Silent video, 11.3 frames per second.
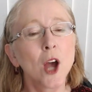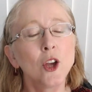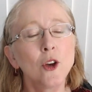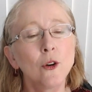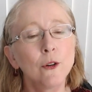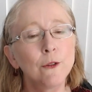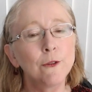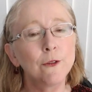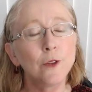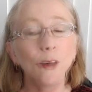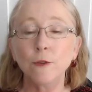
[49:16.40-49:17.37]

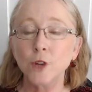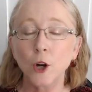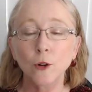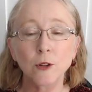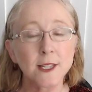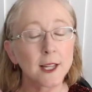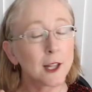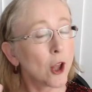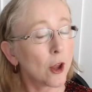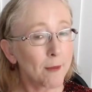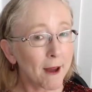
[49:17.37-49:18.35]
you've told us a
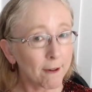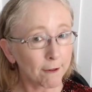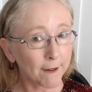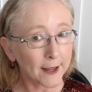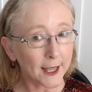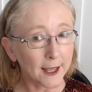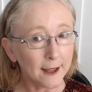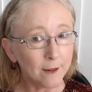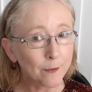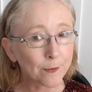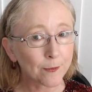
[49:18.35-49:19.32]
lot about Frankie,
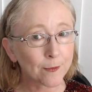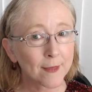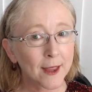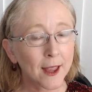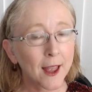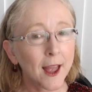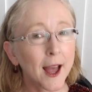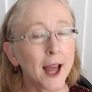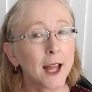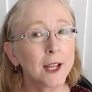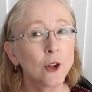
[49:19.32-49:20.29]

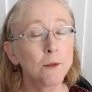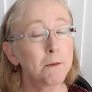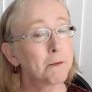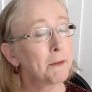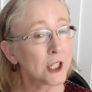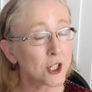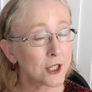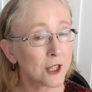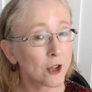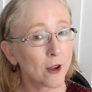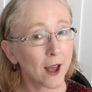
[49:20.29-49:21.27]
and you mentioned
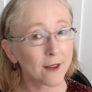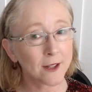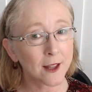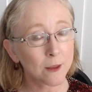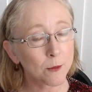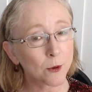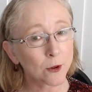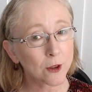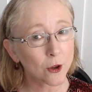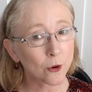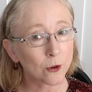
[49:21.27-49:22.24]
that you have another book
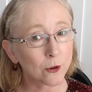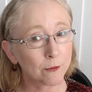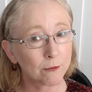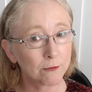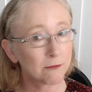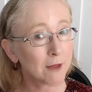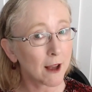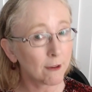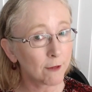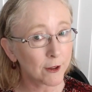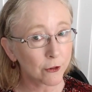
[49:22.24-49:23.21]
that you're
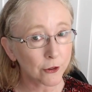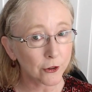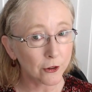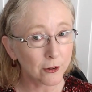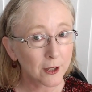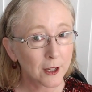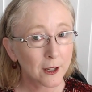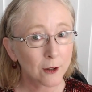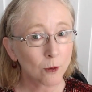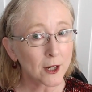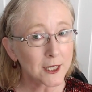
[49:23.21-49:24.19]
halfway through
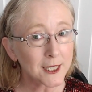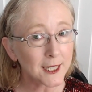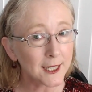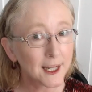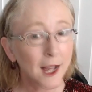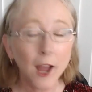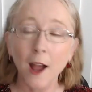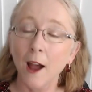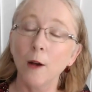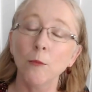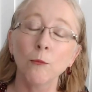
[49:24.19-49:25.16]
writing.
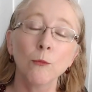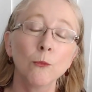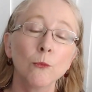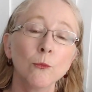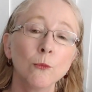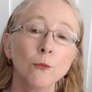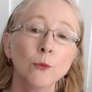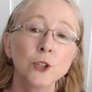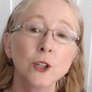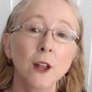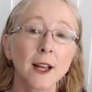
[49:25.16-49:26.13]
Mm-hmm.
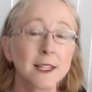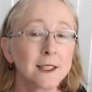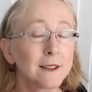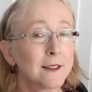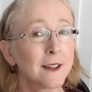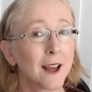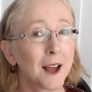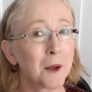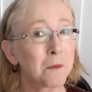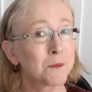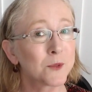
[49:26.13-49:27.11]
Would you like to
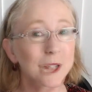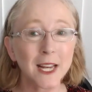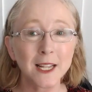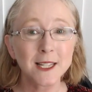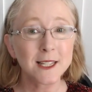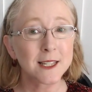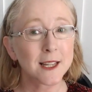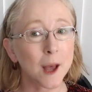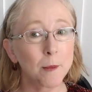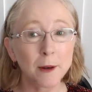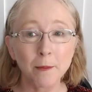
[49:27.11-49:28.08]
tell us
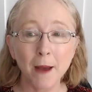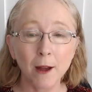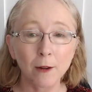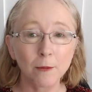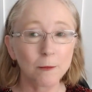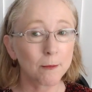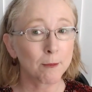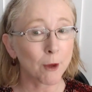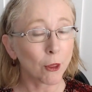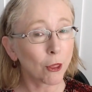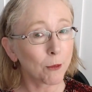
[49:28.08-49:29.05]
a bit about
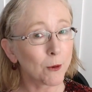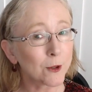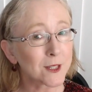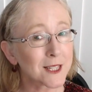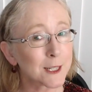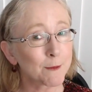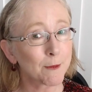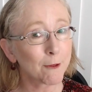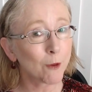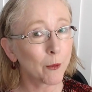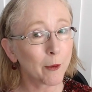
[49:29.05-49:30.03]
both the books just
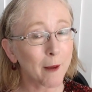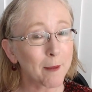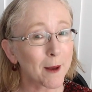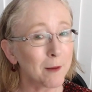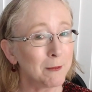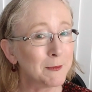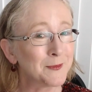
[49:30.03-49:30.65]
before we wrap up?